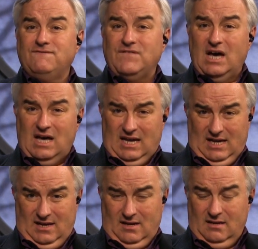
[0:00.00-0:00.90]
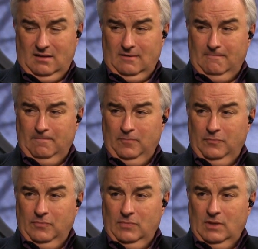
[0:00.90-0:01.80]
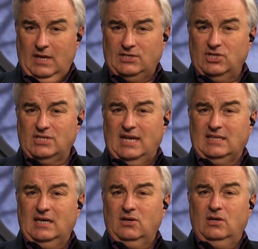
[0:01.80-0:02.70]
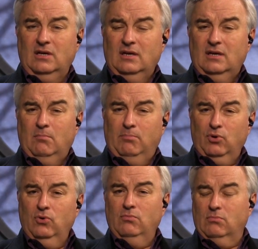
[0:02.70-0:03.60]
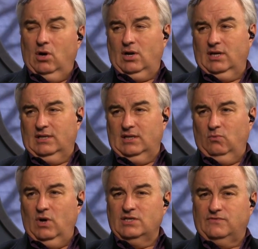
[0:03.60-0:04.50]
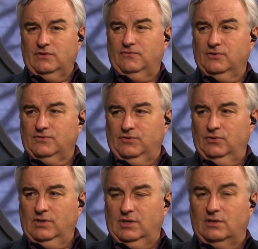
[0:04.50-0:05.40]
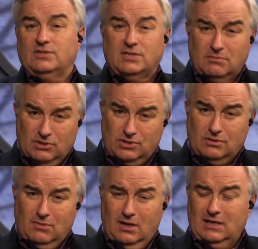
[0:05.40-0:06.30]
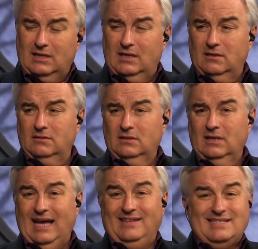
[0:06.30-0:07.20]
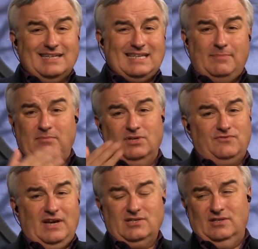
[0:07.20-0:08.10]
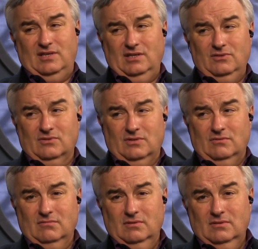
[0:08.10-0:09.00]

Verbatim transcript: fine. Right. It's just not the boom market that it was for the it's first maturing. few years. It's a mature market now. Yeah, yeah. And these things happen much faster than they used to.